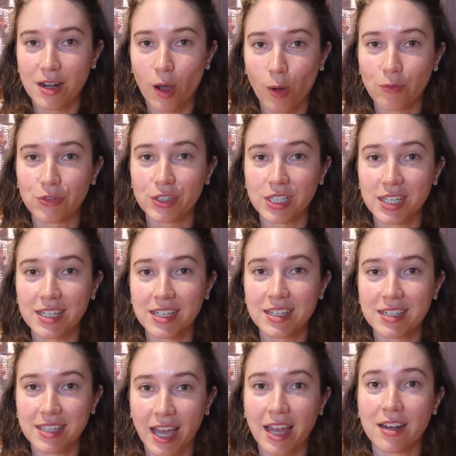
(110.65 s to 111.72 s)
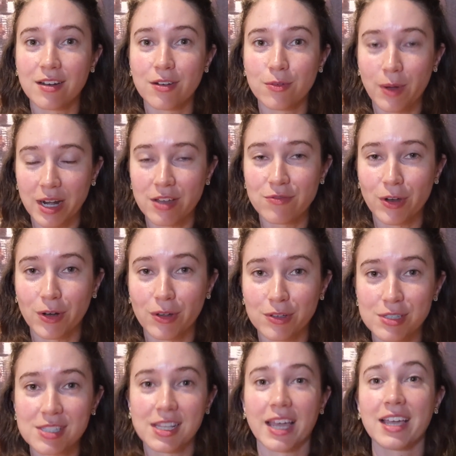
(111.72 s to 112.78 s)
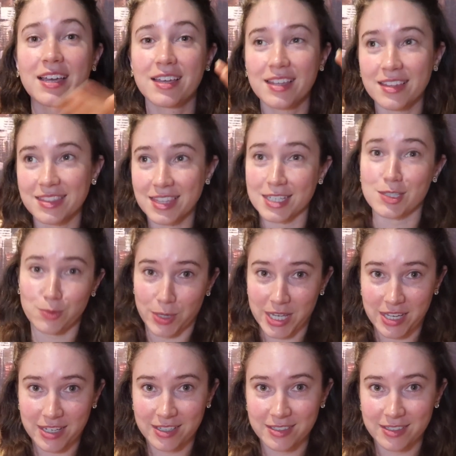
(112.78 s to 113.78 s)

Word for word: and hopefully get wedding photos like this week.